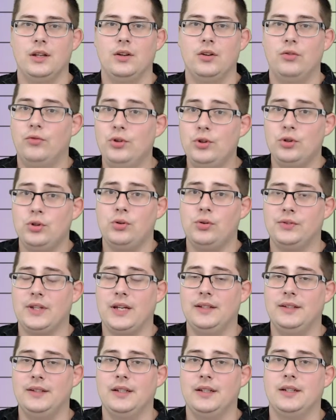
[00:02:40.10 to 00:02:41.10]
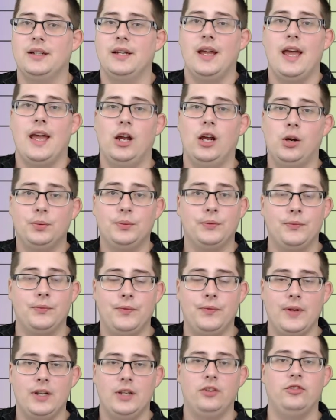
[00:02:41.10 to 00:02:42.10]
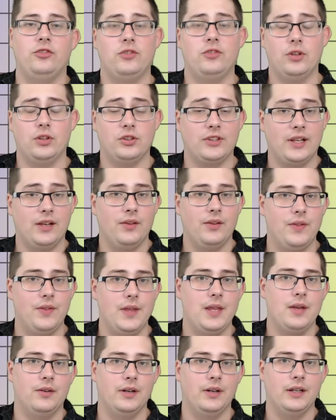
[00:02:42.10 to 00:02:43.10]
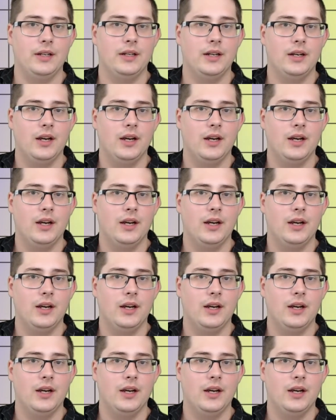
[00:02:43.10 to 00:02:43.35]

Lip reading: Rudolf's idea helped finish the cell theory,